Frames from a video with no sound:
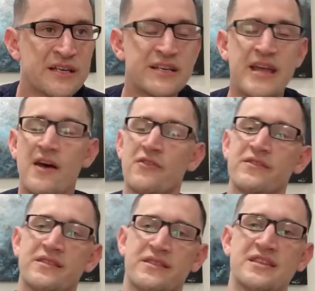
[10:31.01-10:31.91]
Now,
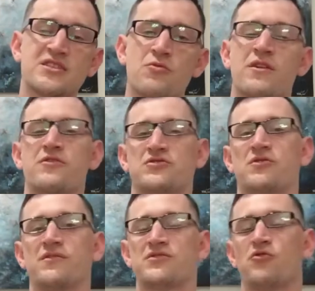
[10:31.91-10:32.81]
this is one of those
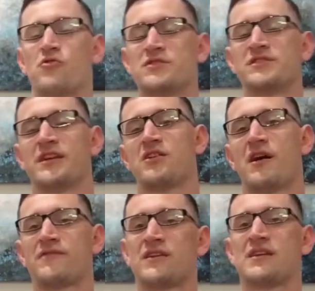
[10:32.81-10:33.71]
thrift stores that you
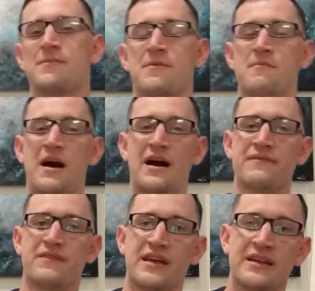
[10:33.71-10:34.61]
have to keep in
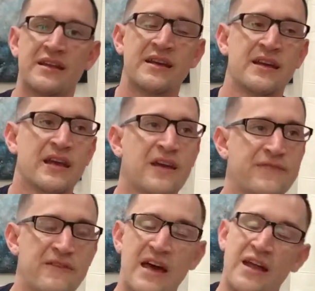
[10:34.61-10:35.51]
mind that if
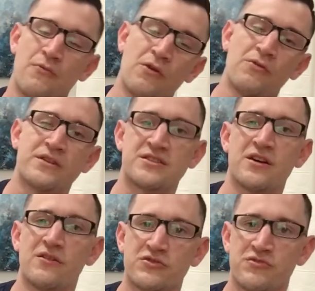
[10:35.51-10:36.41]
they've got a Rolling
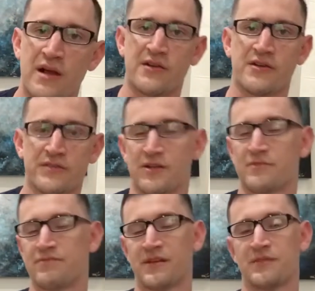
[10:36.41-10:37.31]
Stones record,
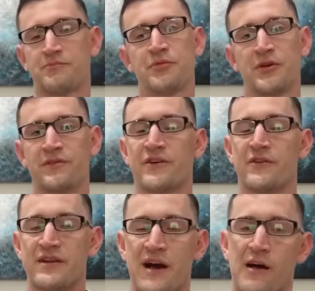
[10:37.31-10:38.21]
they're putting
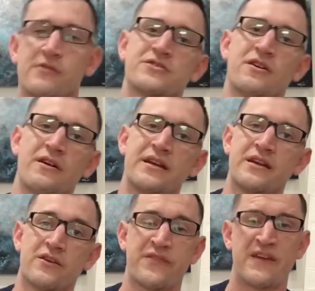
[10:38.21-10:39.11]
$30 on
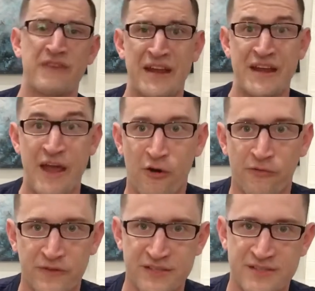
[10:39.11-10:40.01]
it, or if they've got an
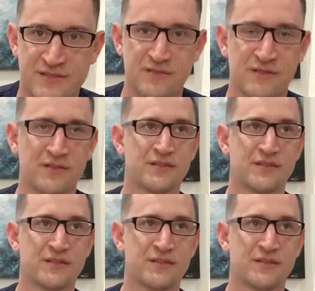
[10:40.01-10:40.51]
Elvis,